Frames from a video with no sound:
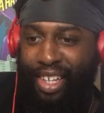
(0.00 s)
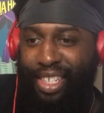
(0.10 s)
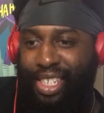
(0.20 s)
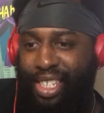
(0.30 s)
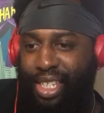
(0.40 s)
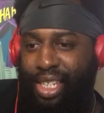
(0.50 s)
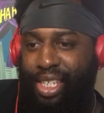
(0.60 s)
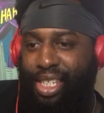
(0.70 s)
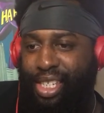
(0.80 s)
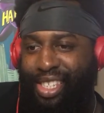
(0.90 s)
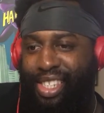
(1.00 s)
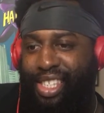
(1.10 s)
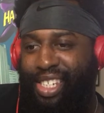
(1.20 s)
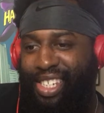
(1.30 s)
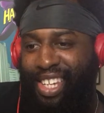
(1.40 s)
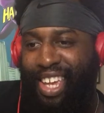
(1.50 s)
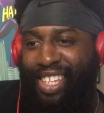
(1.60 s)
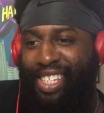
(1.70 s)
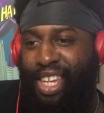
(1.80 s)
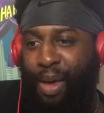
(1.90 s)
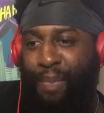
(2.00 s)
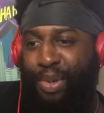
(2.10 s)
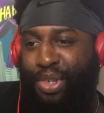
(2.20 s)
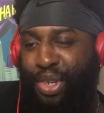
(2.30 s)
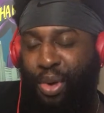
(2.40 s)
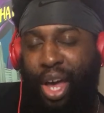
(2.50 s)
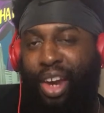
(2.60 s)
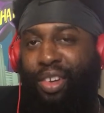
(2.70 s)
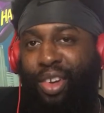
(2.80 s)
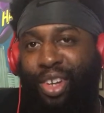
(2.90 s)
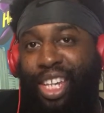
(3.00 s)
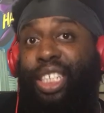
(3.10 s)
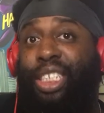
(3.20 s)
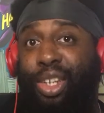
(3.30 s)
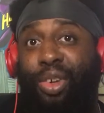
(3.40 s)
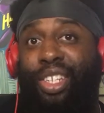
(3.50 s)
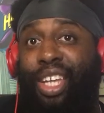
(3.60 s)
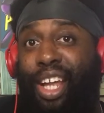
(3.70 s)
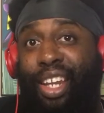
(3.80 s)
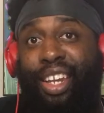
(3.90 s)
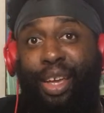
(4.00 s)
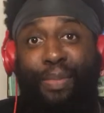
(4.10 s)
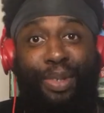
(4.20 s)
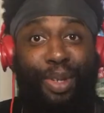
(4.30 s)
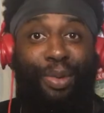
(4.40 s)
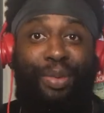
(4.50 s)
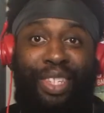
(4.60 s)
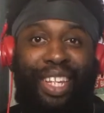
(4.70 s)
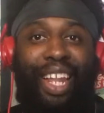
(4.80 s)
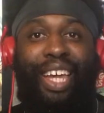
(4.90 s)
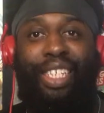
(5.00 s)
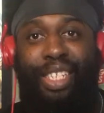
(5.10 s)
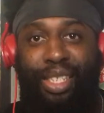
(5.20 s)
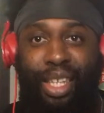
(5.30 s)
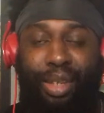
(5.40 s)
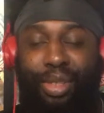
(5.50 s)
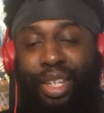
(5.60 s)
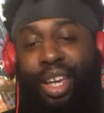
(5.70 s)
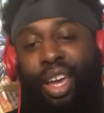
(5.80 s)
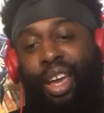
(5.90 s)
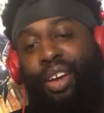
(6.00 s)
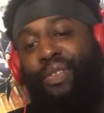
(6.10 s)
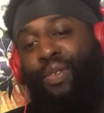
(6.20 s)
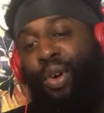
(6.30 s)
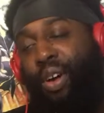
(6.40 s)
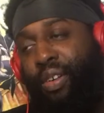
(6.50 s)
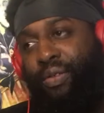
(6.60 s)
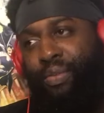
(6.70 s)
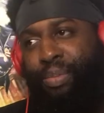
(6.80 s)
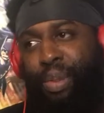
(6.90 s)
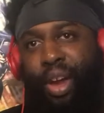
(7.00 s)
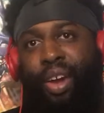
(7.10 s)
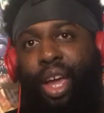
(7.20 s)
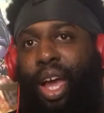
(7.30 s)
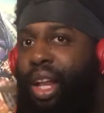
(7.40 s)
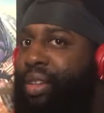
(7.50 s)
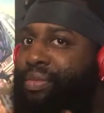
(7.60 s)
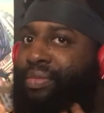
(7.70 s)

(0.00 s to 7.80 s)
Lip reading: Season 6 episode. I don't know. I just know the title of the episode with The Last Temptation of Barry Allen.